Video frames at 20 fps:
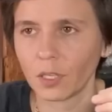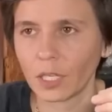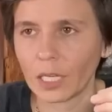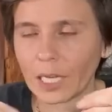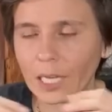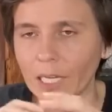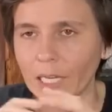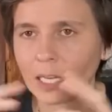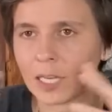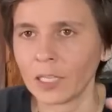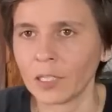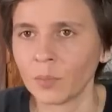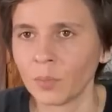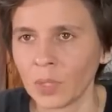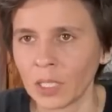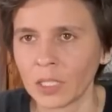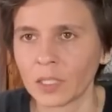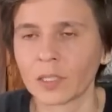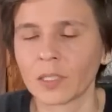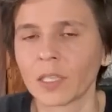it kind of
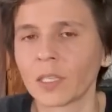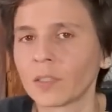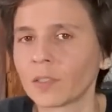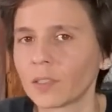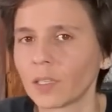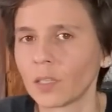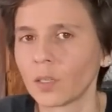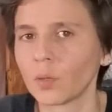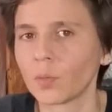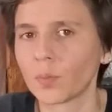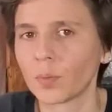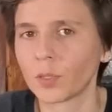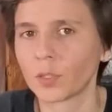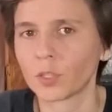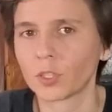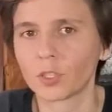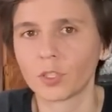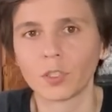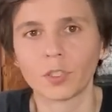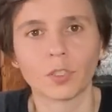makes sense that you
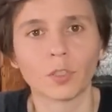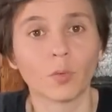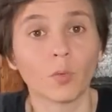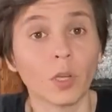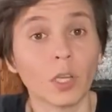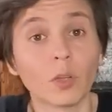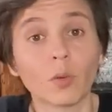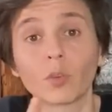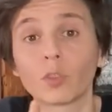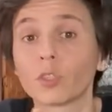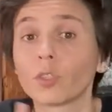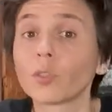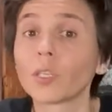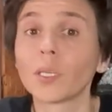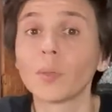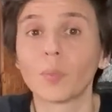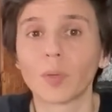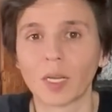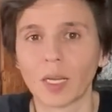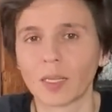push this away or you
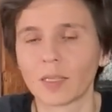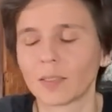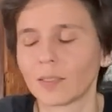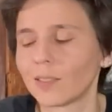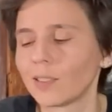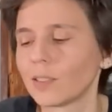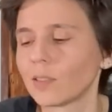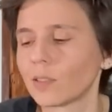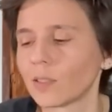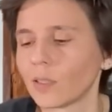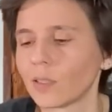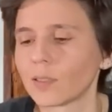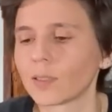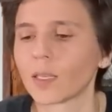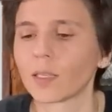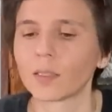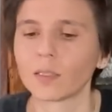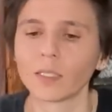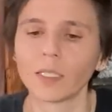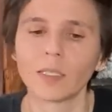keep it at a distance
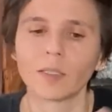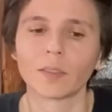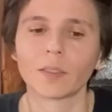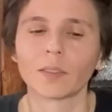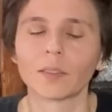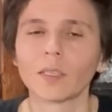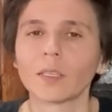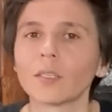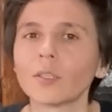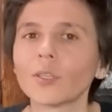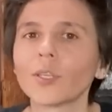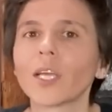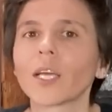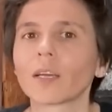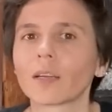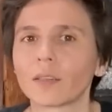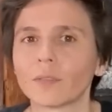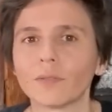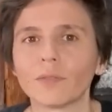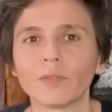at least, and then you
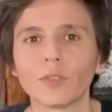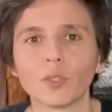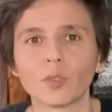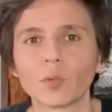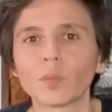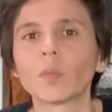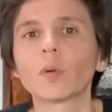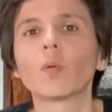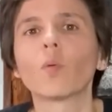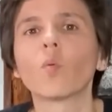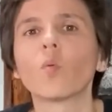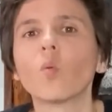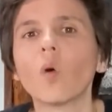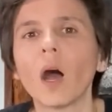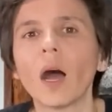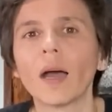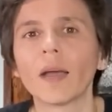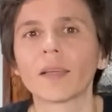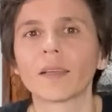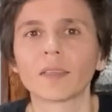get confused. But
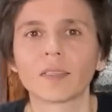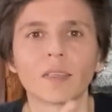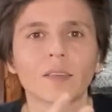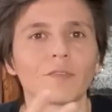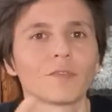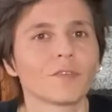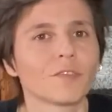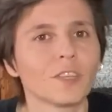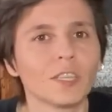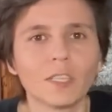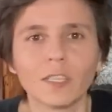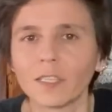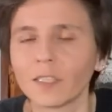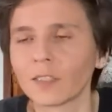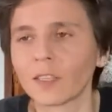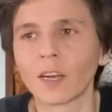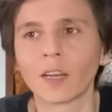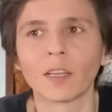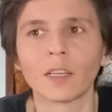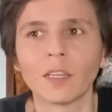why? Because I'm feeling
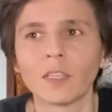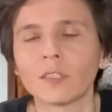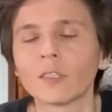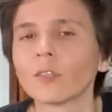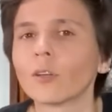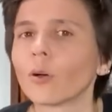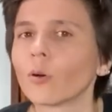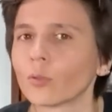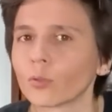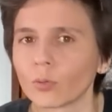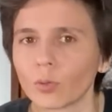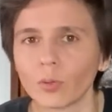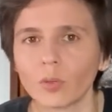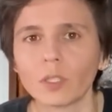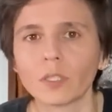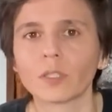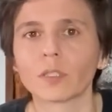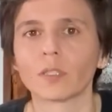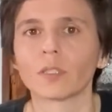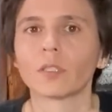that I need to go
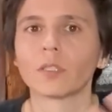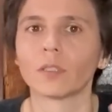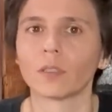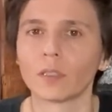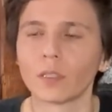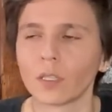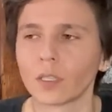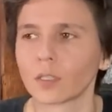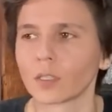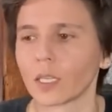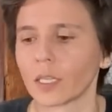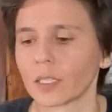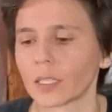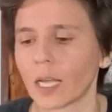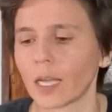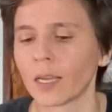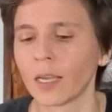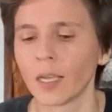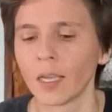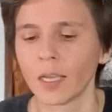towards it and things like
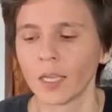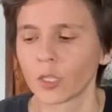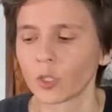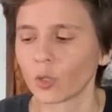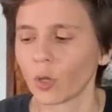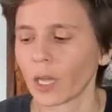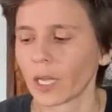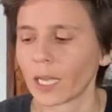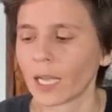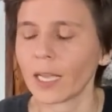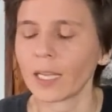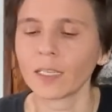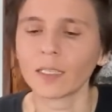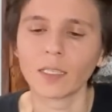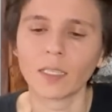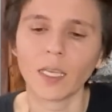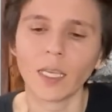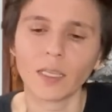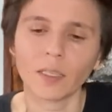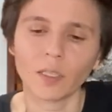that. So I kind
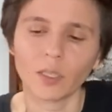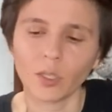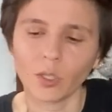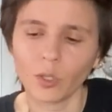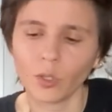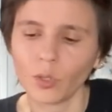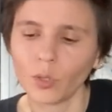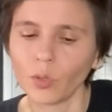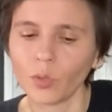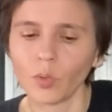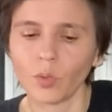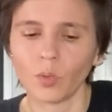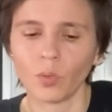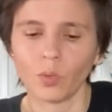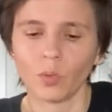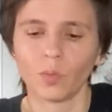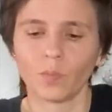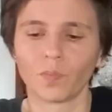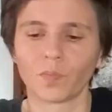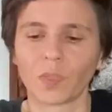of get
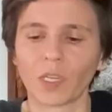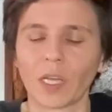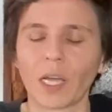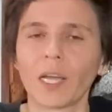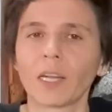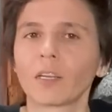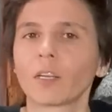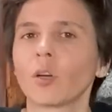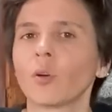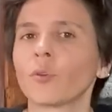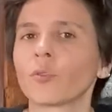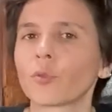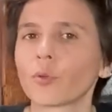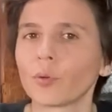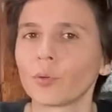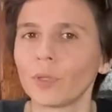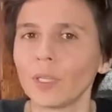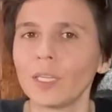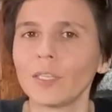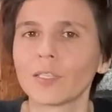you kind of going
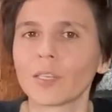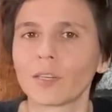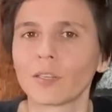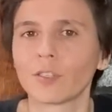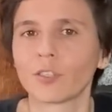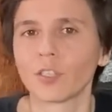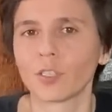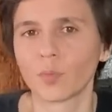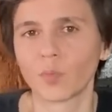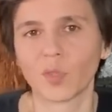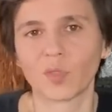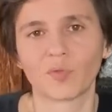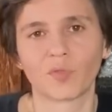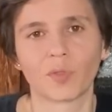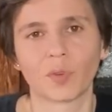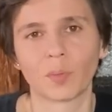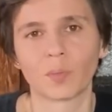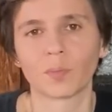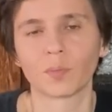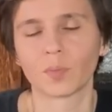through these energies, but
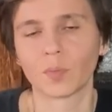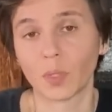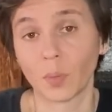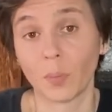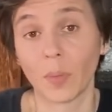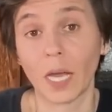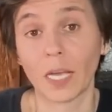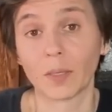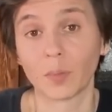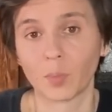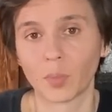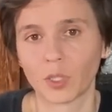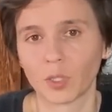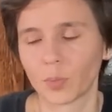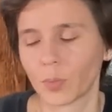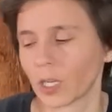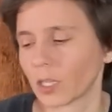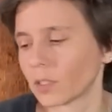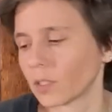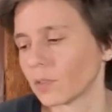from the mind
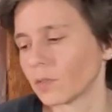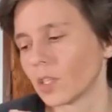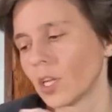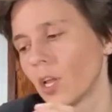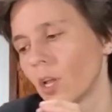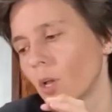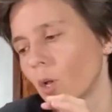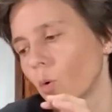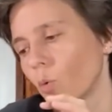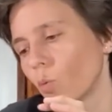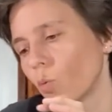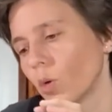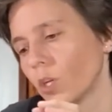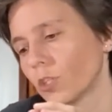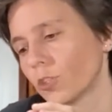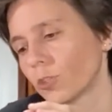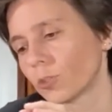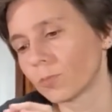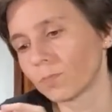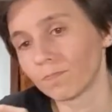perspective,
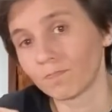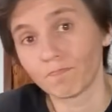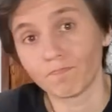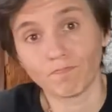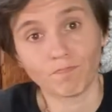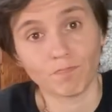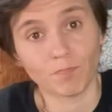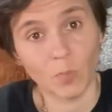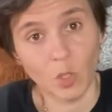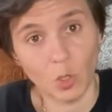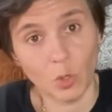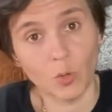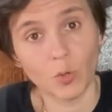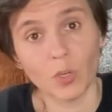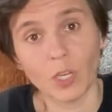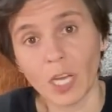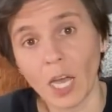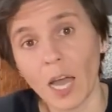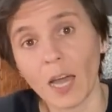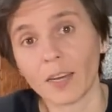which you
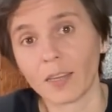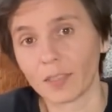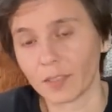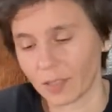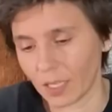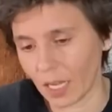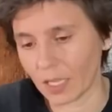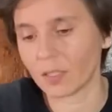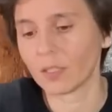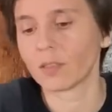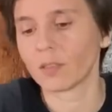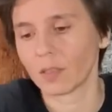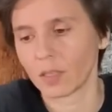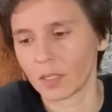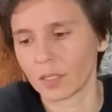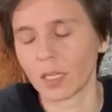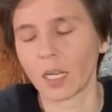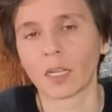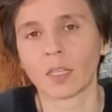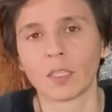got it. That's
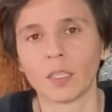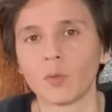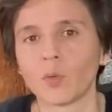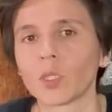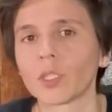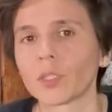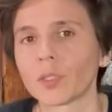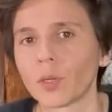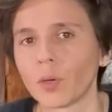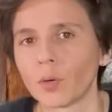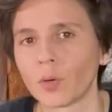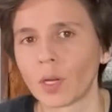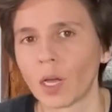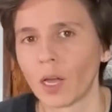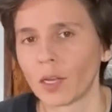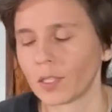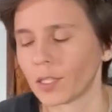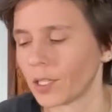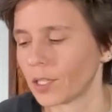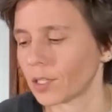exactly what's going
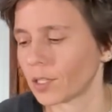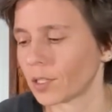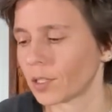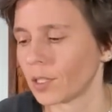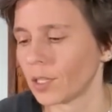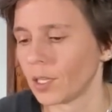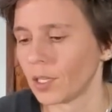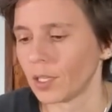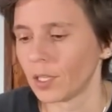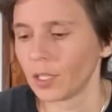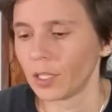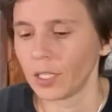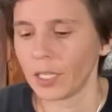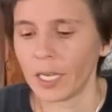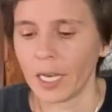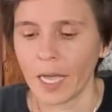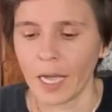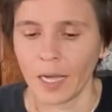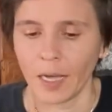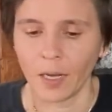on here.
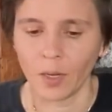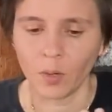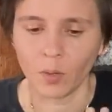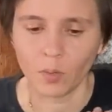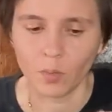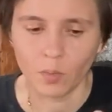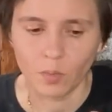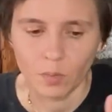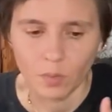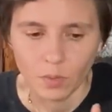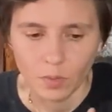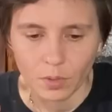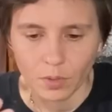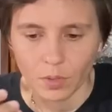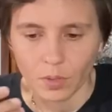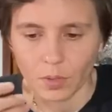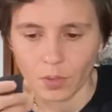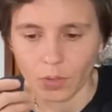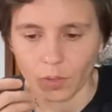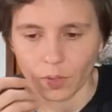Now,
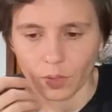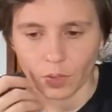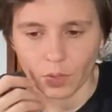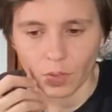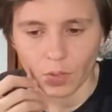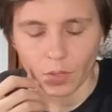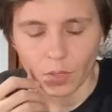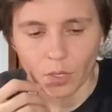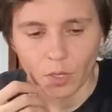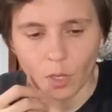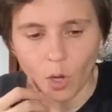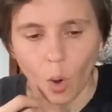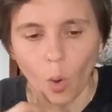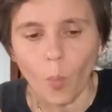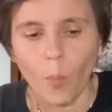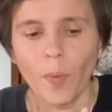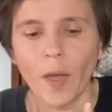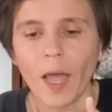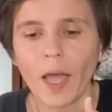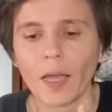go
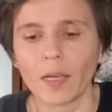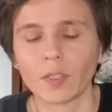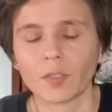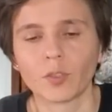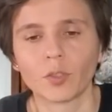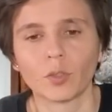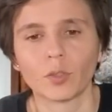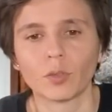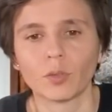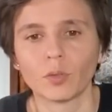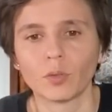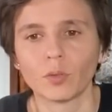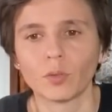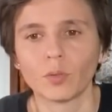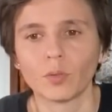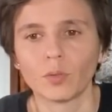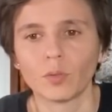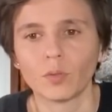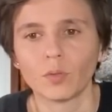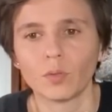back
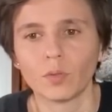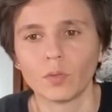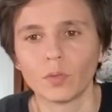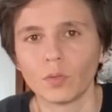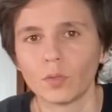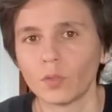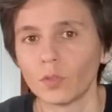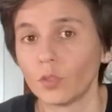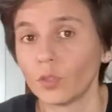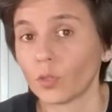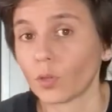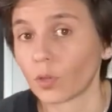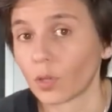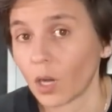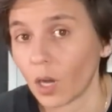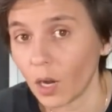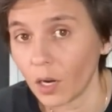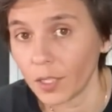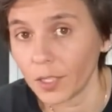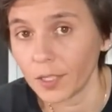to your
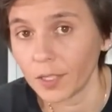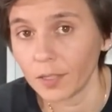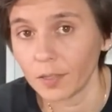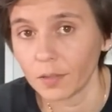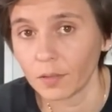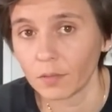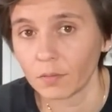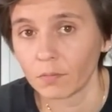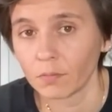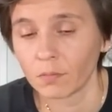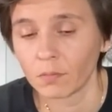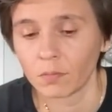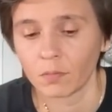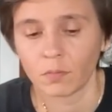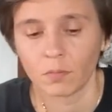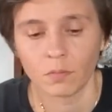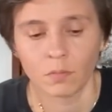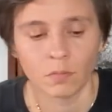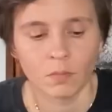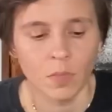heart,
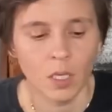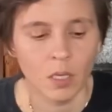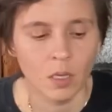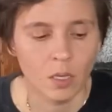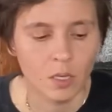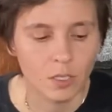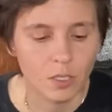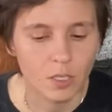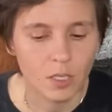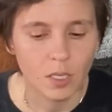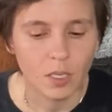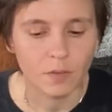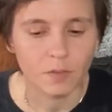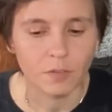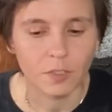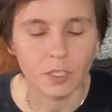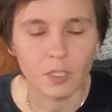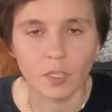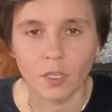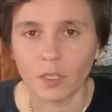see if
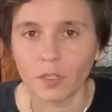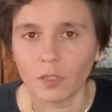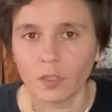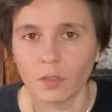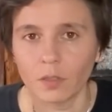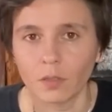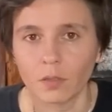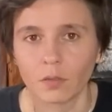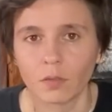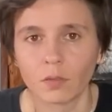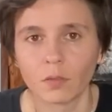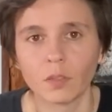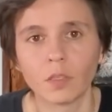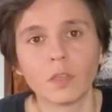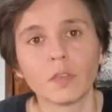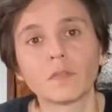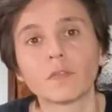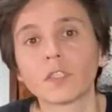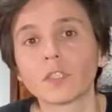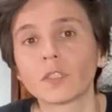it's healed,
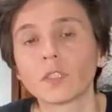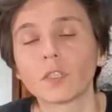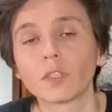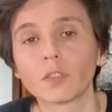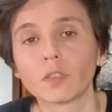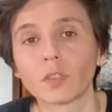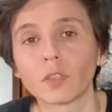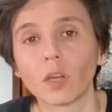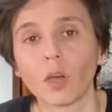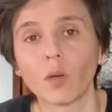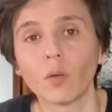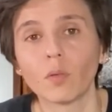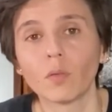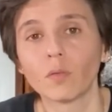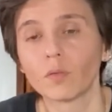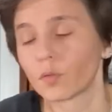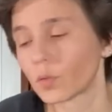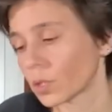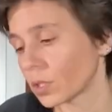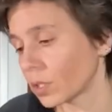if it's good to go
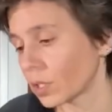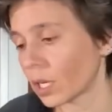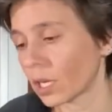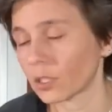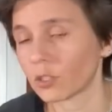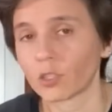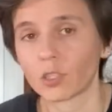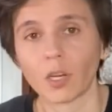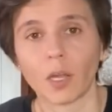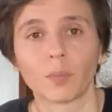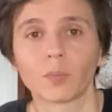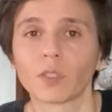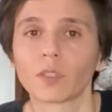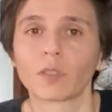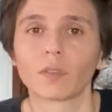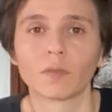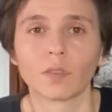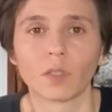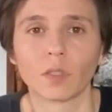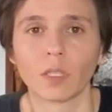for the next chapter
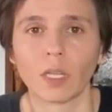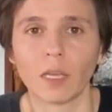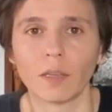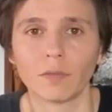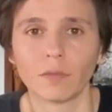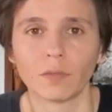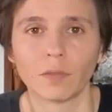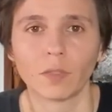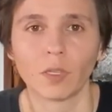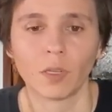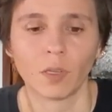of your life,